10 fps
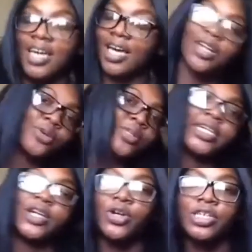I don't
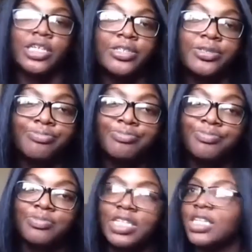like R.Kelly.
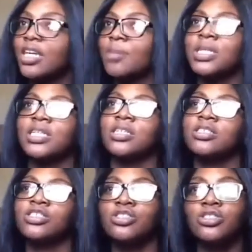Like, I mean,
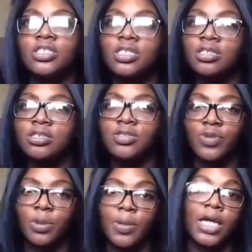it's certain songs of
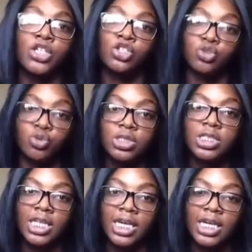him I used to
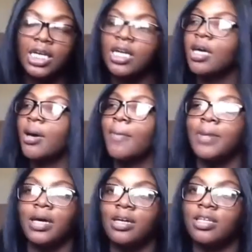like.
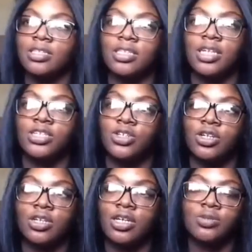But other than that, you know,
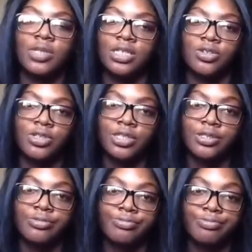I don't like R.Kelly.